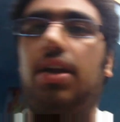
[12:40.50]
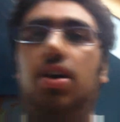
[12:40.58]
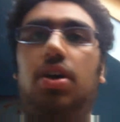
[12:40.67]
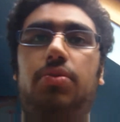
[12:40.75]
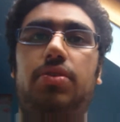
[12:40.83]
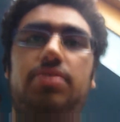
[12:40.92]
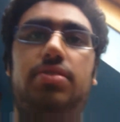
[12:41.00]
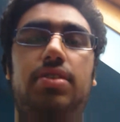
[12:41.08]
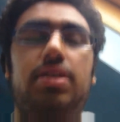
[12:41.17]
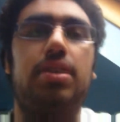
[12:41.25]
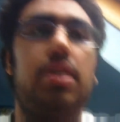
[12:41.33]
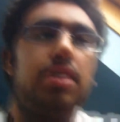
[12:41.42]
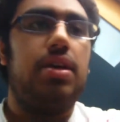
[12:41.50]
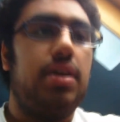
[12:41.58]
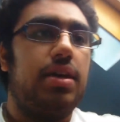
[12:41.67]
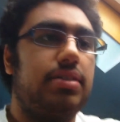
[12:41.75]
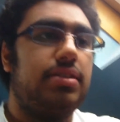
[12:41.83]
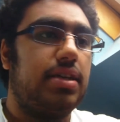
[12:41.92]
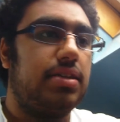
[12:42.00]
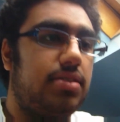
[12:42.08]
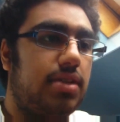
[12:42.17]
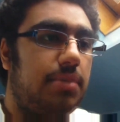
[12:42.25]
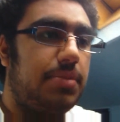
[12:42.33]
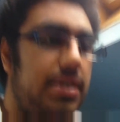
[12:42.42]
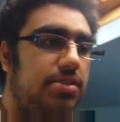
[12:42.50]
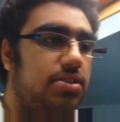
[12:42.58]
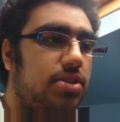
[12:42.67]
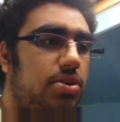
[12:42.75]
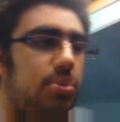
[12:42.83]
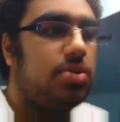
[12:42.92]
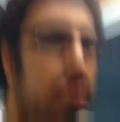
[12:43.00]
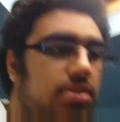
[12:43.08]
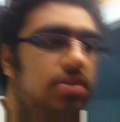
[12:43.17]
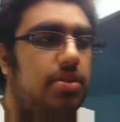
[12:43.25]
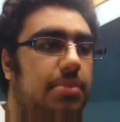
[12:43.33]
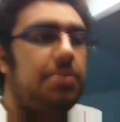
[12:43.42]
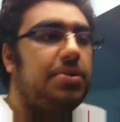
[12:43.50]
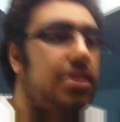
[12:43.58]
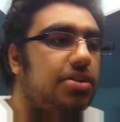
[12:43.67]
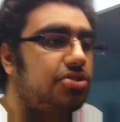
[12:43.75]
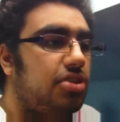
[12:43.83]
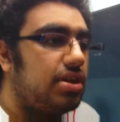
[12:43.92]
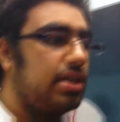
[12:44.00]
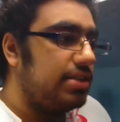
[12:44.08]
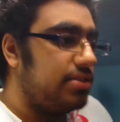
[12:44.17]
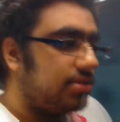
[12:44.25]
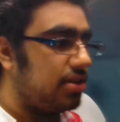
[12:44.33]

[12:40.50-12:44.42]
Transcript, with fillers: that I got was it says uh, please note the memory controller is